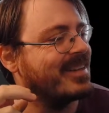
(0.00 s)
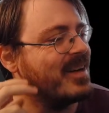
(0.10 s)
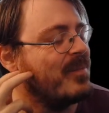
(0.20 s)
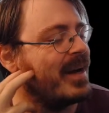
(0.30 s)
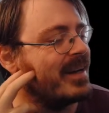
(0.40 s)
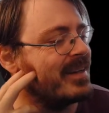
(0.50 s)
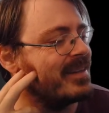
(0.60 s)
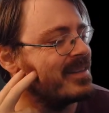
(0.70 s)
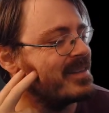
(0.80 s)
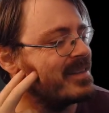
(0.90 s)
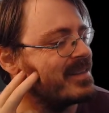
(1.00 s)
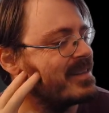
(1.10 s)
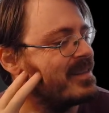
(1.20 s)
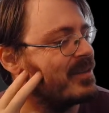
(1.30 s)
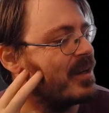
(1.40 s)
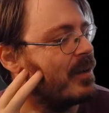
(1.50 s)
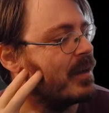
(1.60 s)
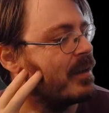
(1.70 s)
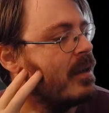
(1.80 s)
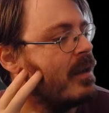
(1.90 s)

come back and it's still going.